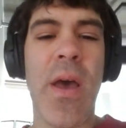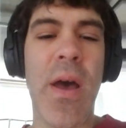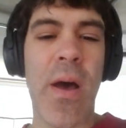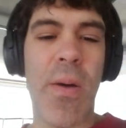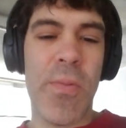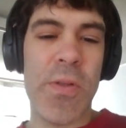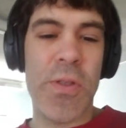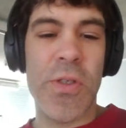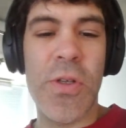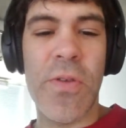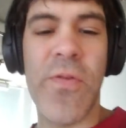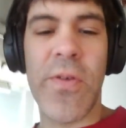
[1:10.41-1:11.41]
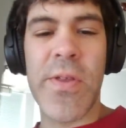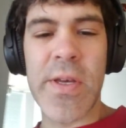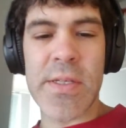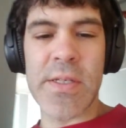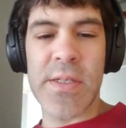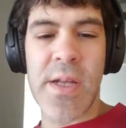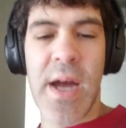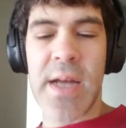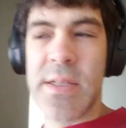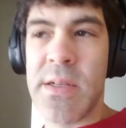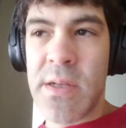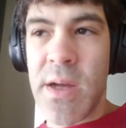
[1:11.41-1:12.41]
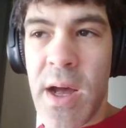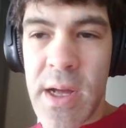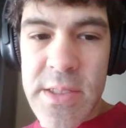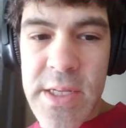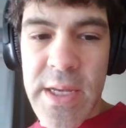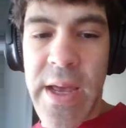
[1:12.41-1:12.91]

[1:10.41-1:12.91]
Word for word: um, which stood for this is not uh,